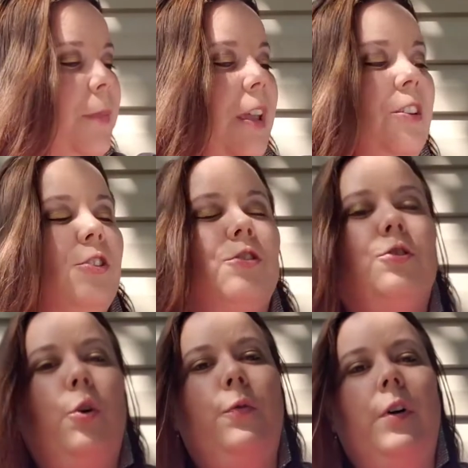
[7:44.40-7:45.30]
It is
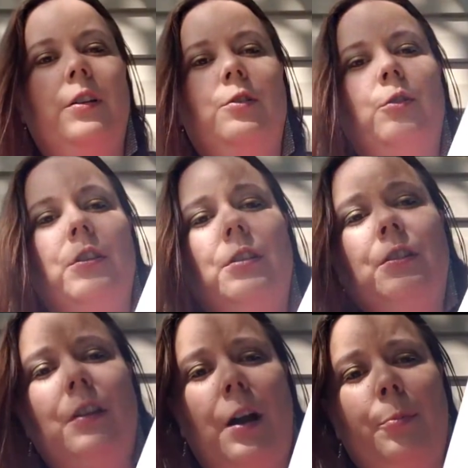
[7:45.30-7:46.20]
so fun. So this
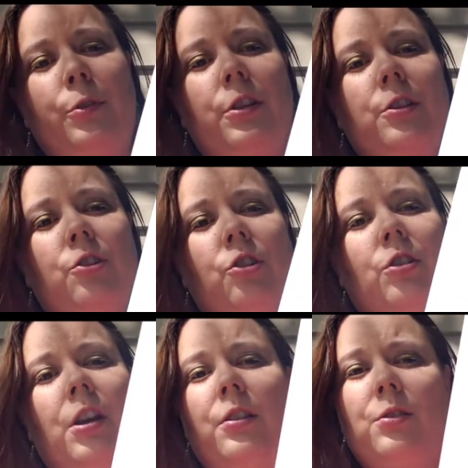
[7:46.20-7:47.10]
is couples edition.
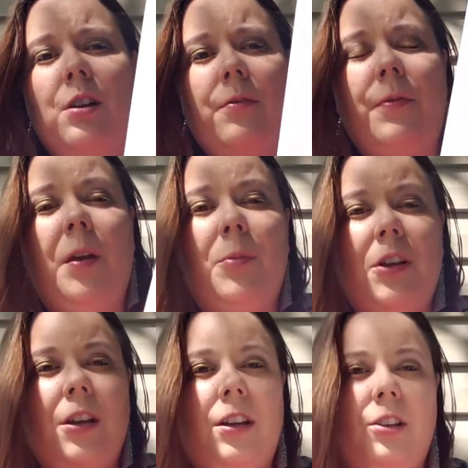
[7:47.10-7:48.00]
They also have
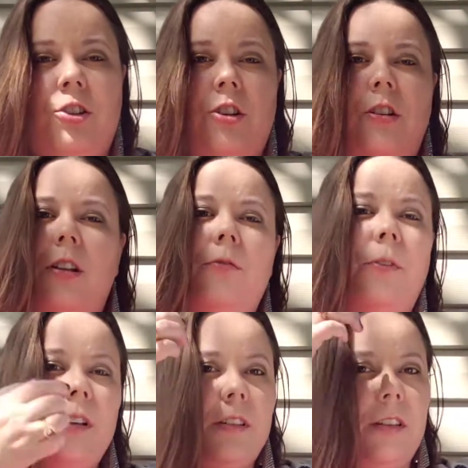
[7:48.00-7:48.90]
family edition and
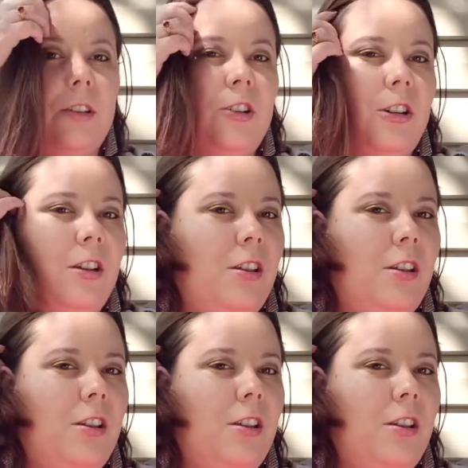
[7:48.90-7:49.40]
friends edition.